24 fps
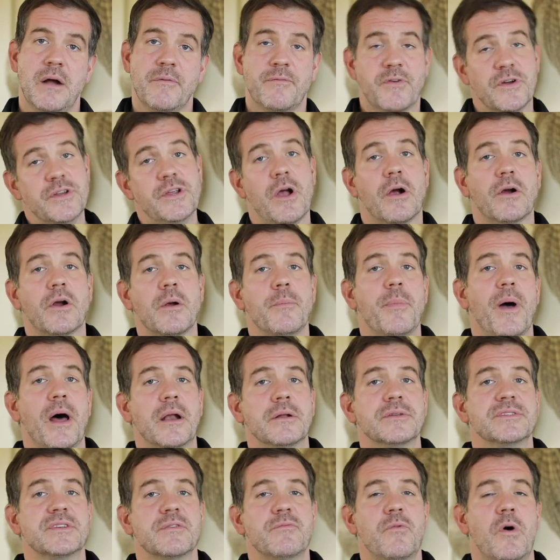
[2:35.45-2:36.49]
For younger
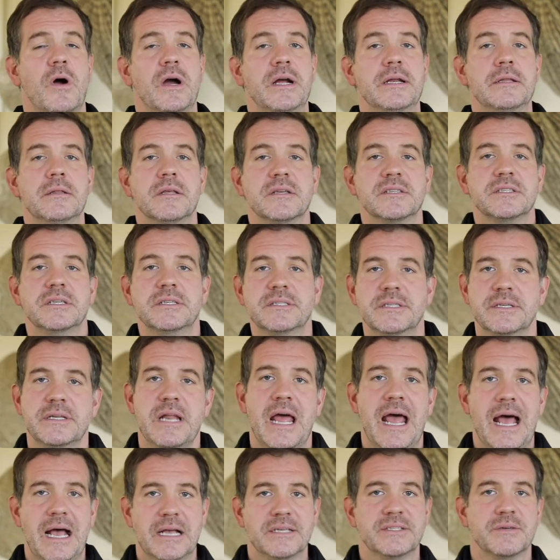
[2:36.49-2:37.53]
bottles of wine, this
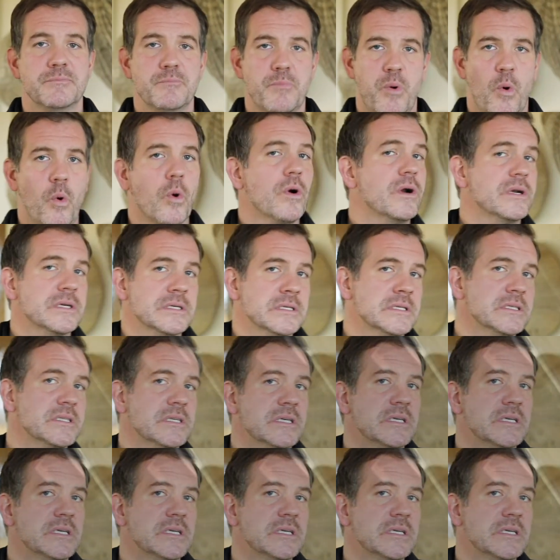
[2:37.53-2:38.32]
isn't as important.